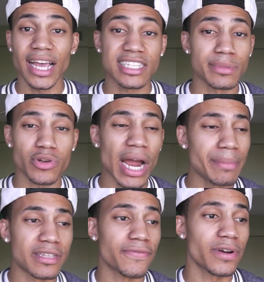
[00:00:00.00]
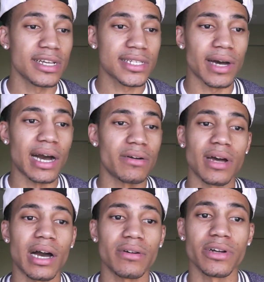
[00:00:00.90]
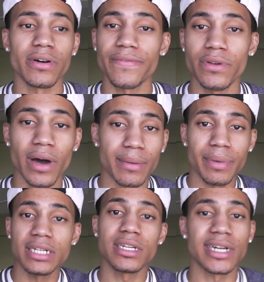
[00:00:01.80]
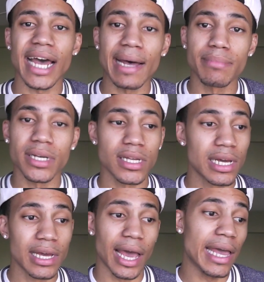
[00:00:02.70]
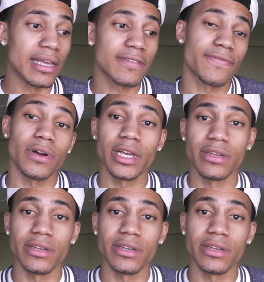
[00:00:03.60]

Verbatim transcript: Hey, subscribe is free, so I don't, I don't know if you on a budget or not, but hey, it's free.